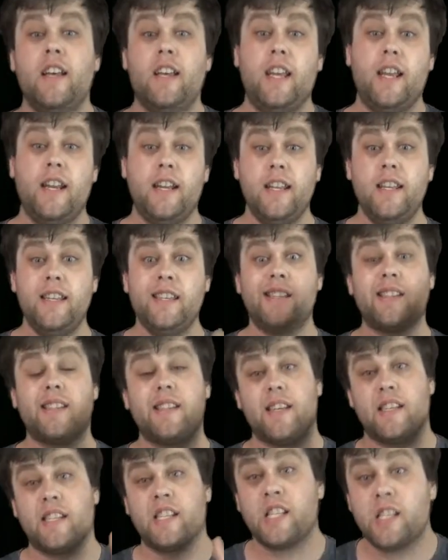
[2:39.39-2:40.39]
It is
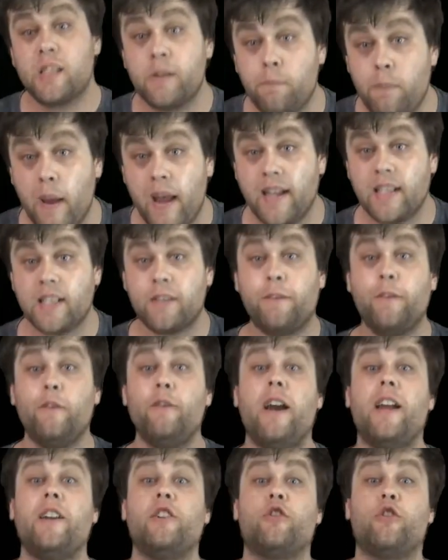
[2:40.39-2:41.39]

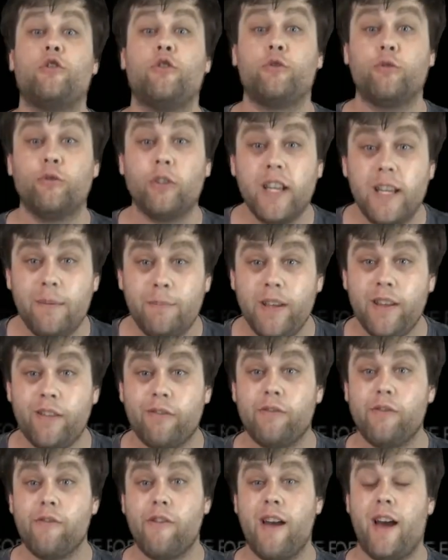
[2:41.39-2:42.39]
suspenseful and creepy
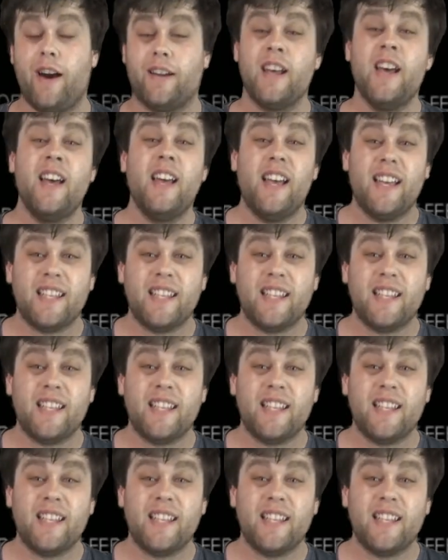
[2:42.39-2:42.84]
throughout,